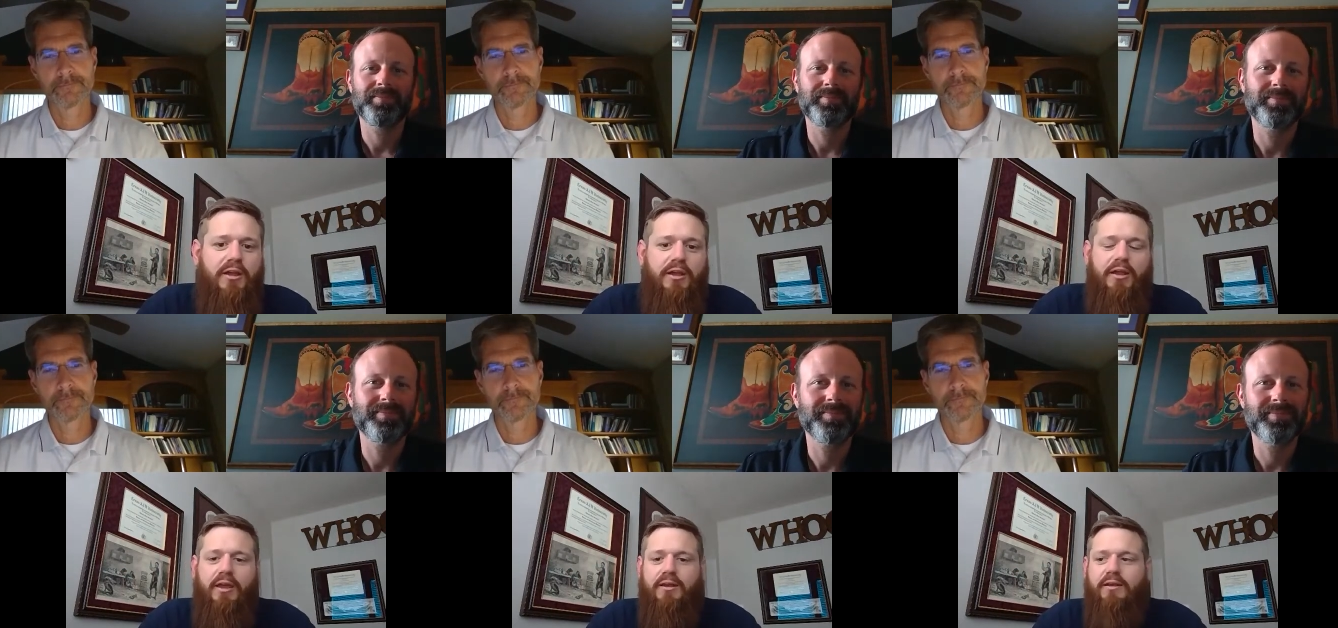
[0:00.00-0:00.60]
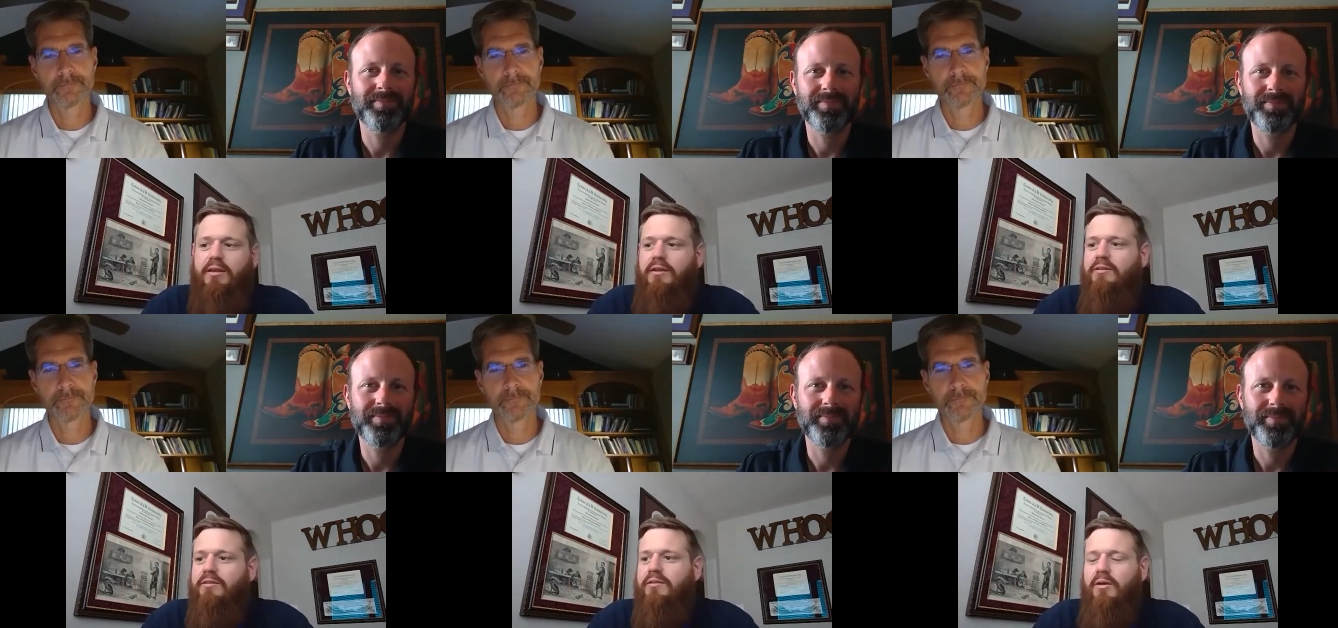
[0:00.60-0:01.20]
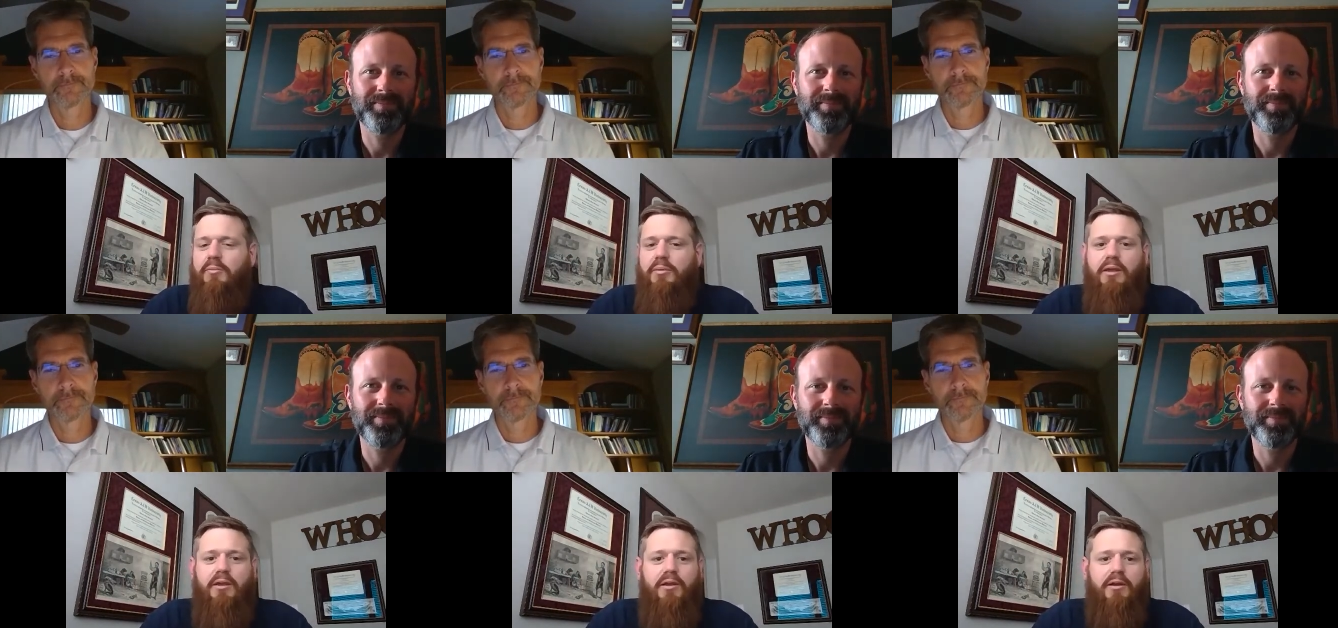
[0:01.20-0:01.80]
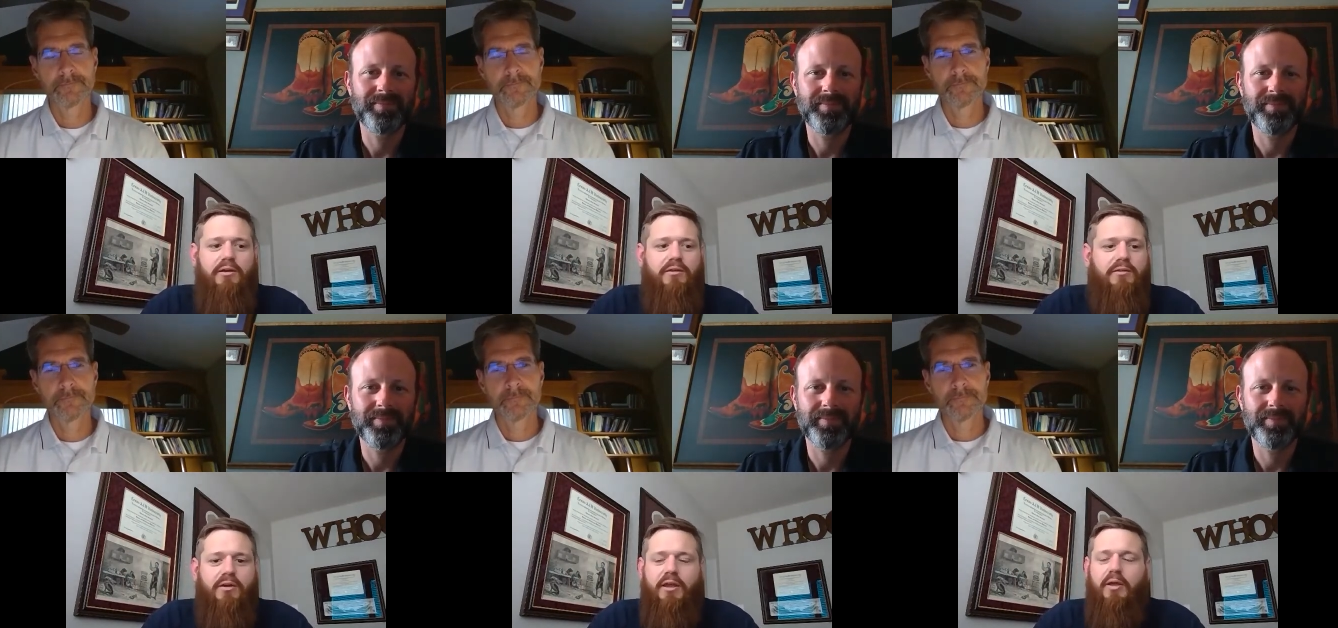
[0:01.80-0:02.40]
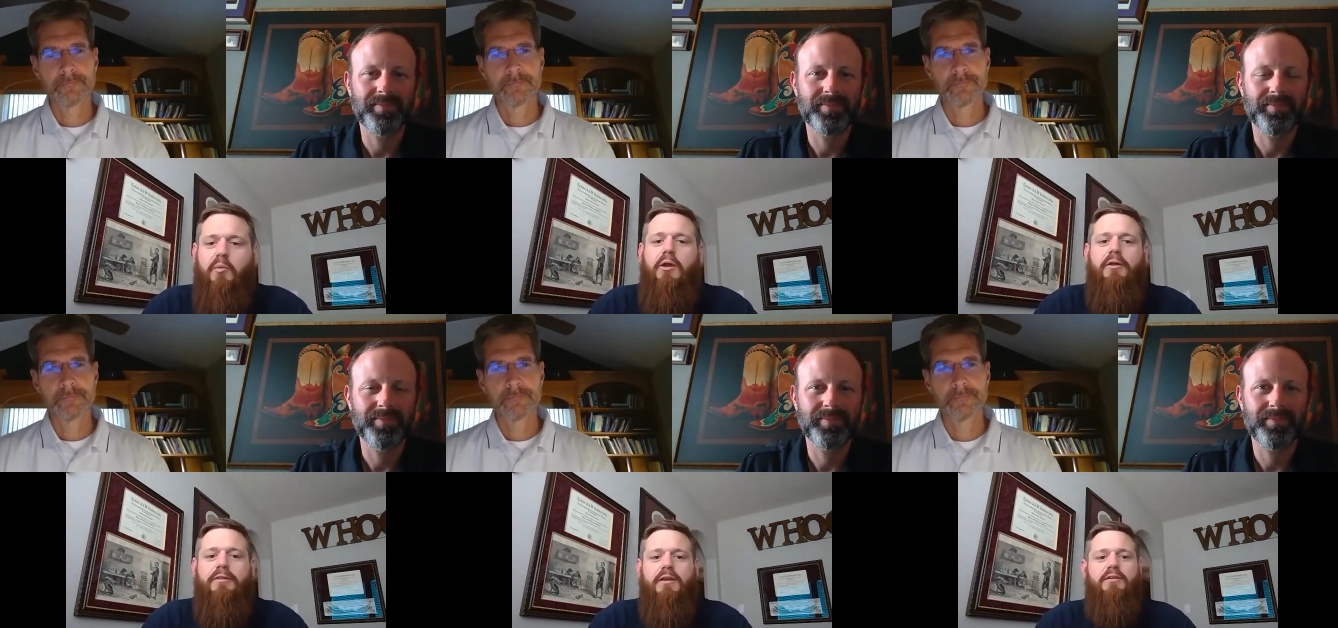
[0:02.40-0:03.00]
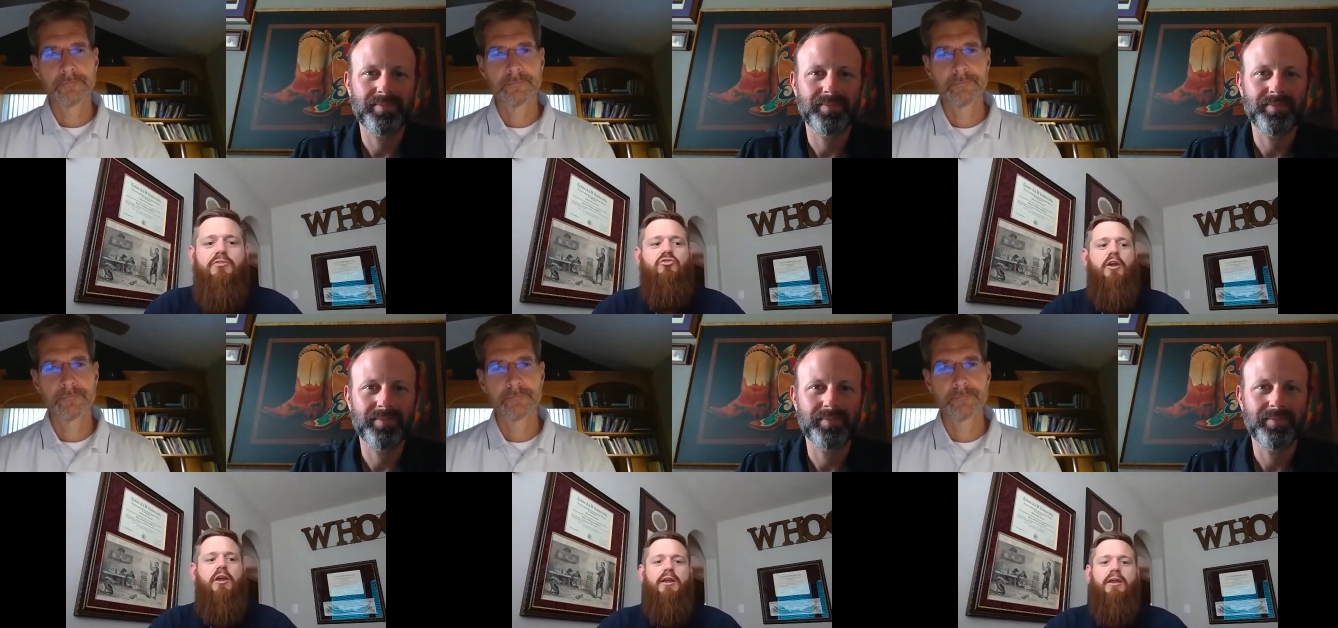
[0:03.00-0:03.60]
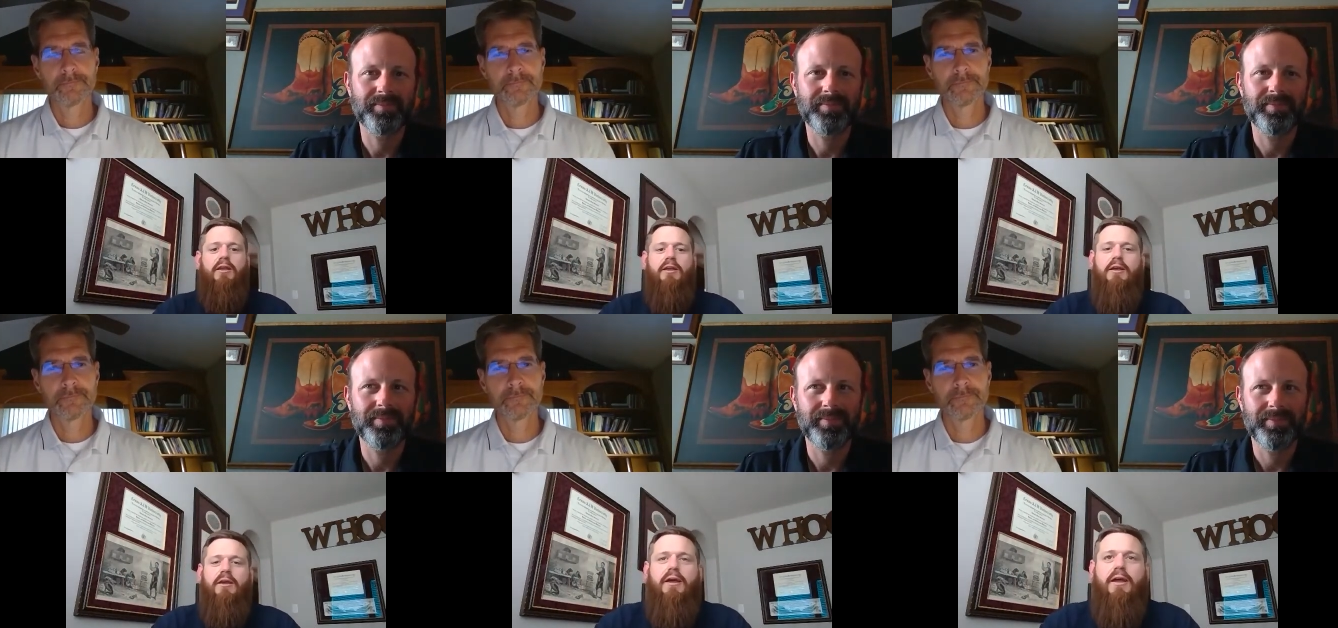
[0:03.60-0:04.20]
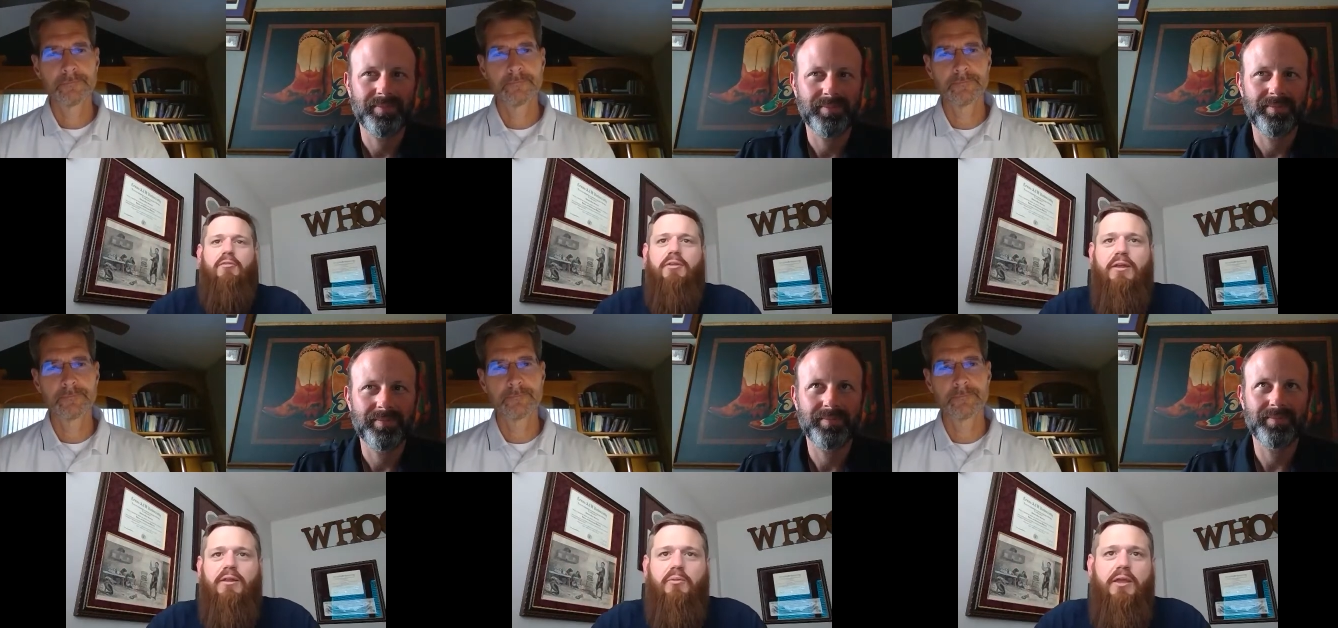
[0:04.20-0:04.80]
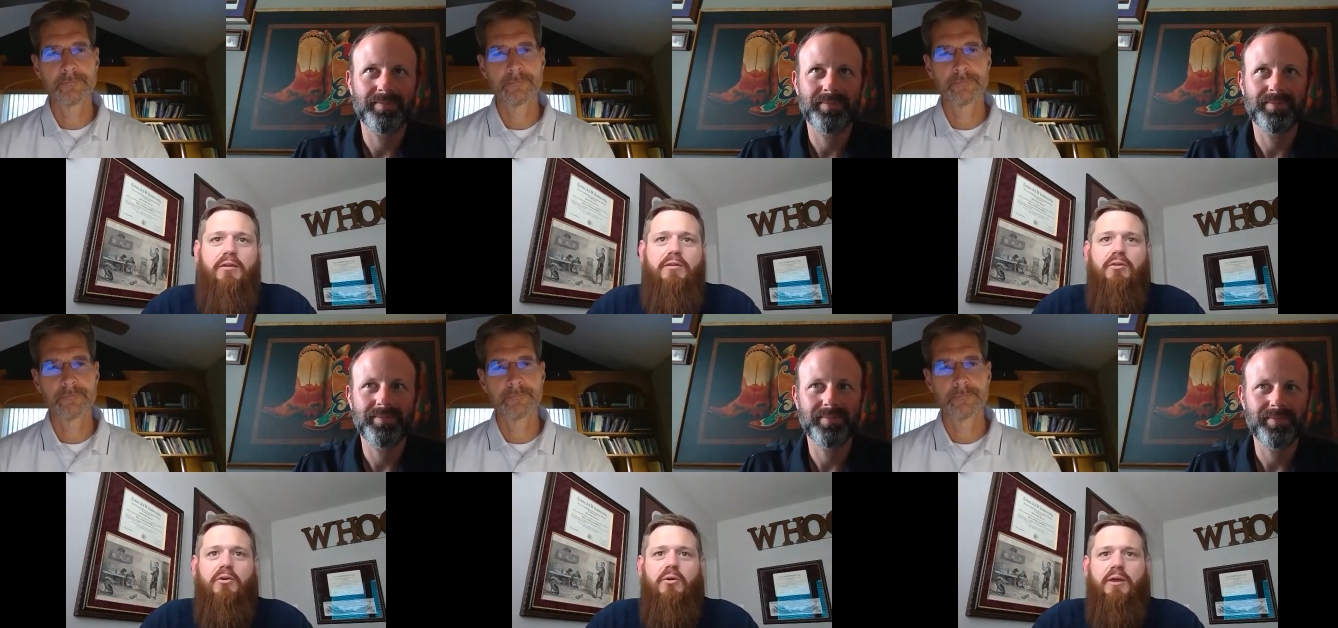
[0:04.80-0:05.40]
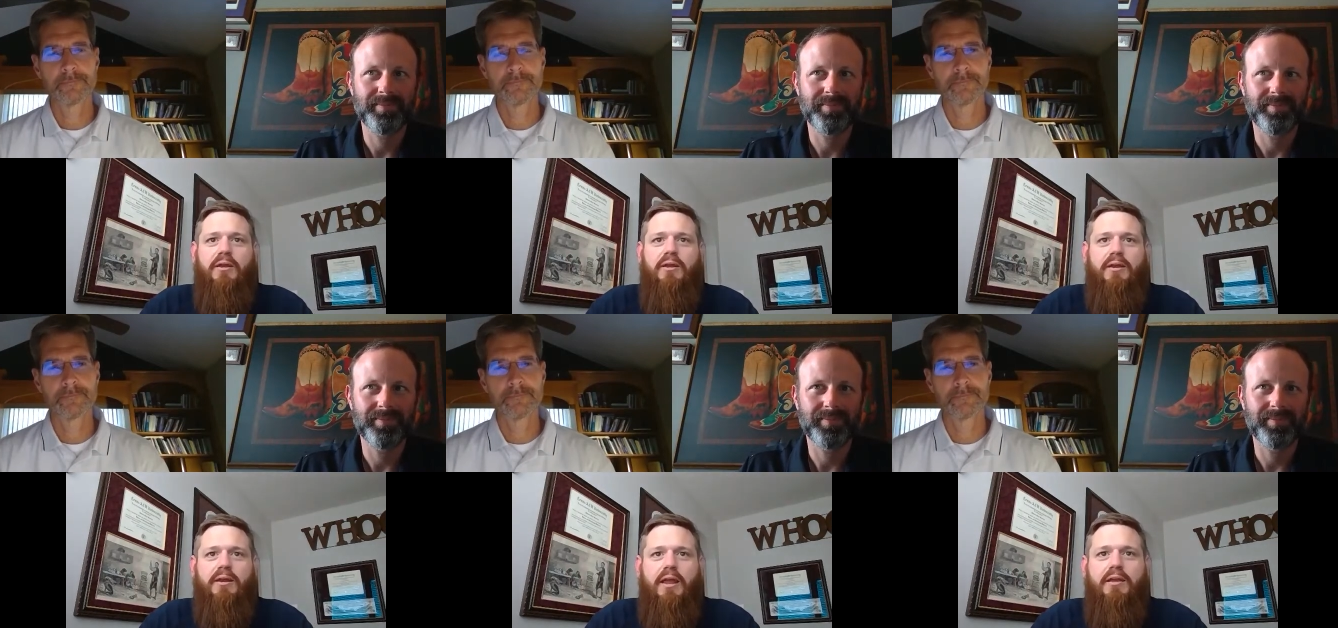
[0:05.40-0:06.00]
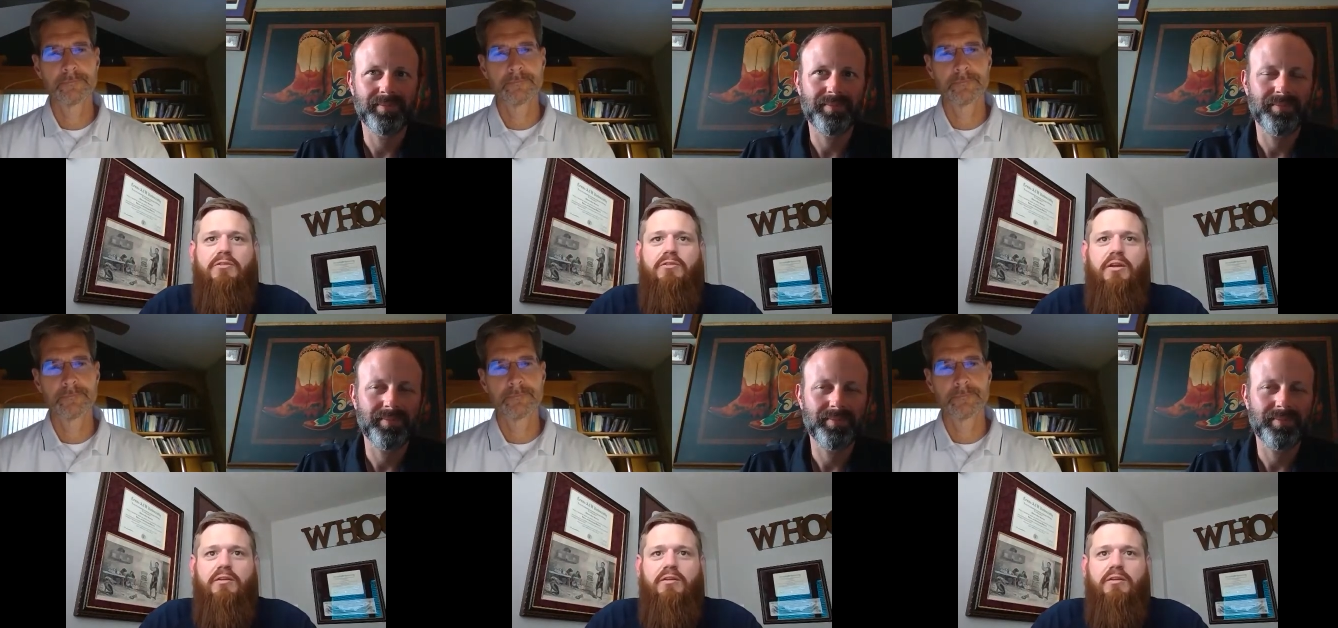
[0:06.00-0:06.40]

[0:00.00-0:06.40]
Speaker 1: and he's going to be here talking about all things training everything that we can do and, and answering